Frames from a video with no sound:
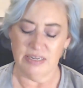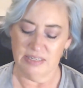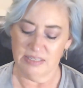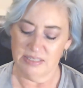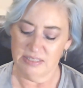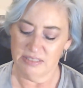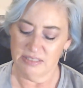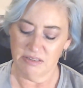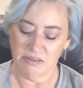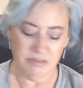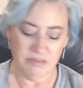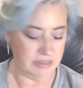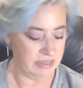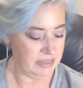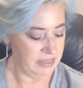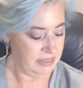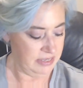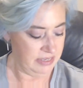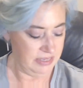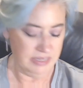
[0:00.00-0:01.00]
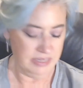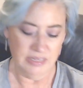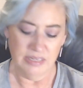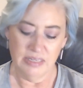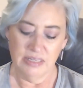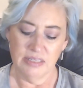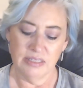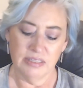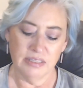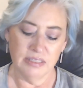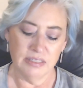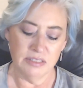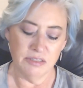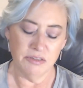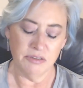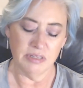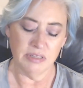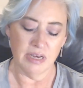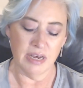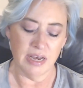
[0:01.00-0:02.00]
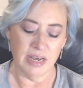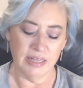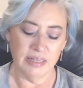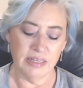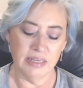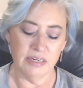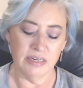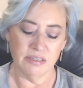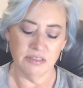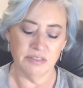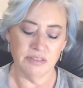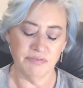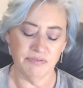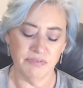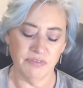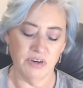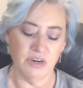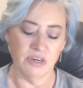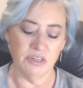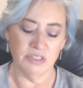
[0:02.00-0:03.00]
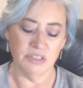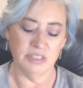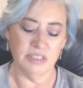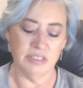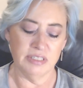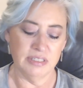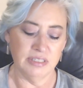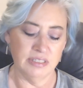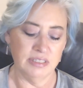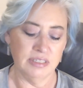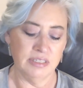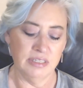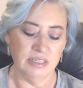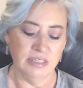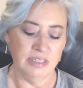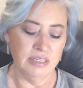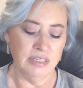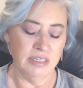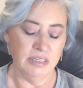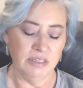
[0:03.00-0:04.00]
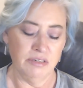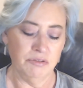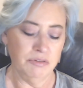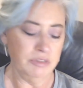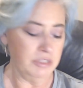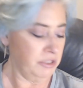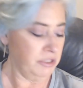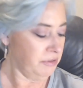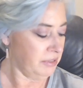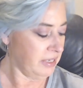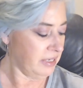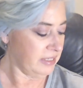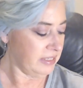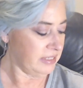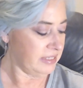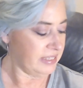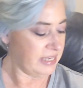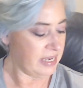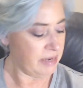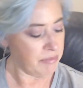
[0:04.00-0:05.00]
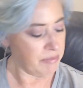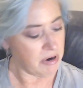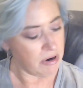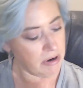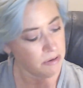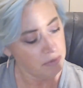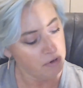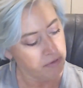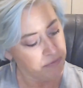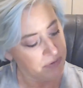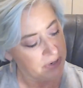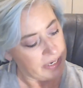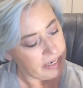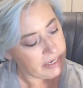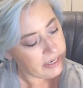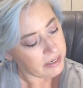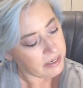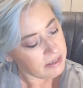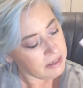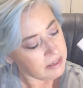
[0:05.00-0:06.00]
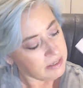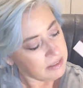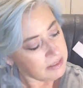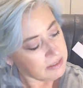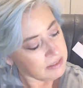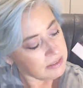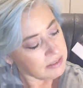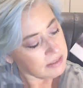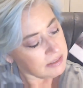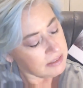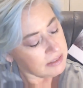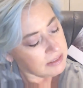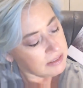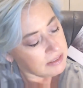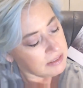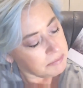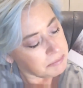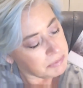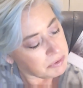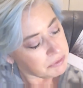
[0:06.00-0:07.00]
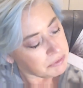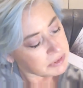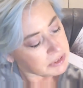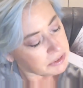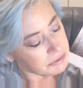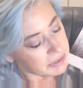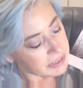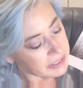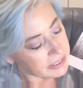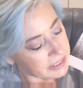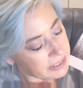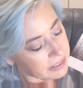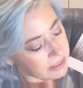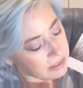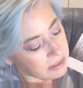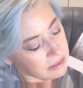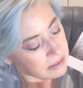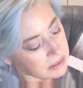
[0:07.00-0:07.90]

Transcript: so let's do the highlighters first. We'll do it on the same arm over here. But we'll do it here.